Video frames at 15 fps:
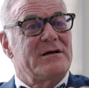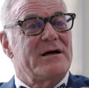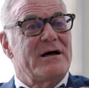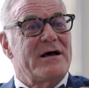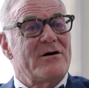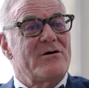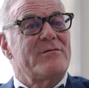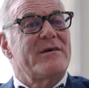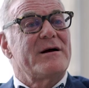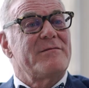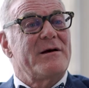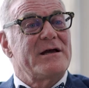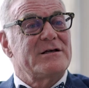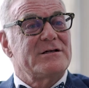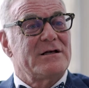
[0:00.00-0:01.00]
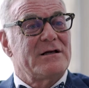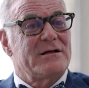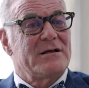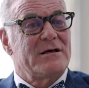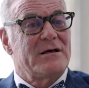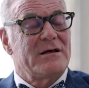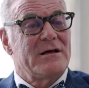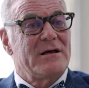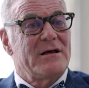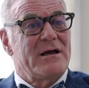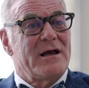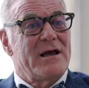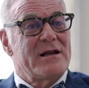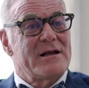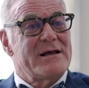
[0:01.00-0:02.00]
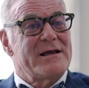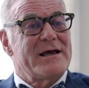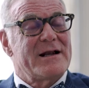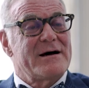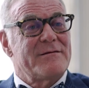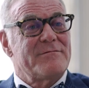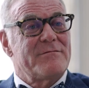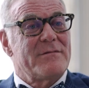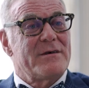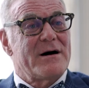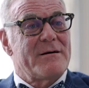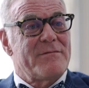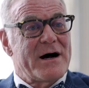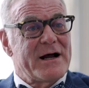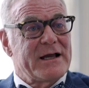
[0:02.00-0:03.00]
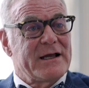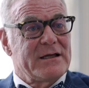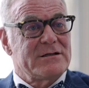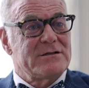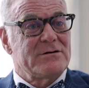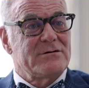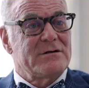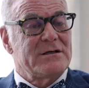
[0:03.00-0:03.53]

to help my patient. And, and I'm, I'm buying into